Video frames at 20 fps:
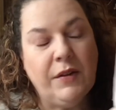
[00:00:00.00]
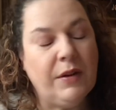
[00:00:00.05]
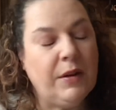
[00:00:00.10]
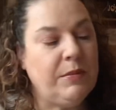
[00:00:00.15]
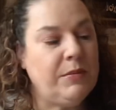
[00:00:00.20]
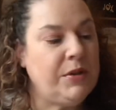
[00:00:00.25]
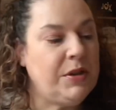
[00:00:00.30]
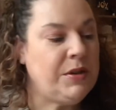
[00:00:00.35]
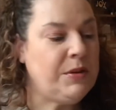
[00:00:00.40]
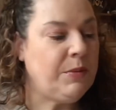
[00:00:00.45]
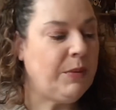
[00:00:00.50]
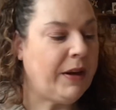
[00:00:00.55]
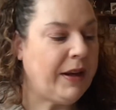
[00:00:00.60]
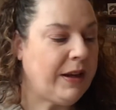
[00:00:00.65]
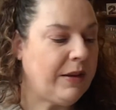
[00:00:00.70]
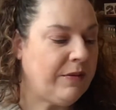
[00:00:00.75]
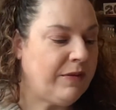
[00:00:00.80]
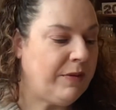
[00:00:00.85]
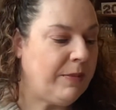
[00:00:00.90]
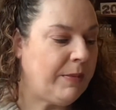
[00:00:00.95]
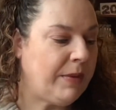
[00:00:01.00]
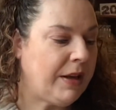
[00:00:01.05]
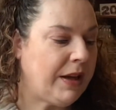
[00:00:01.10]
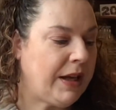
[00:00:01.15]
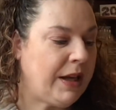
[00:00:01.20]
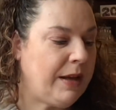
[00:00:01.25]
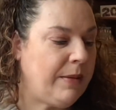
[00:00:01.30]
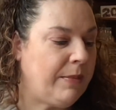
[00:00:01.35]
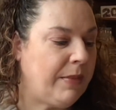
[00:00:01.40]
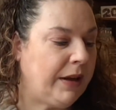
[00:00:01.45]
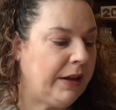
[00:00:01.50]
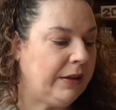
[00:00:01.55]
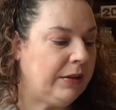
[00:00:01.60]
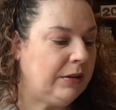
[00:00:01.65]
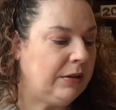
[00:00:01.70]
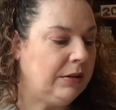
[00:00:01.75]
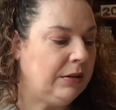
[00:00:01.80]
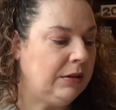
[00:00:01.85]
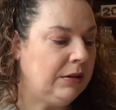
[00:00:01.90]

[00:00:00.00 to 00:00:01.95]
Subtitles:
I'm just waiting for my email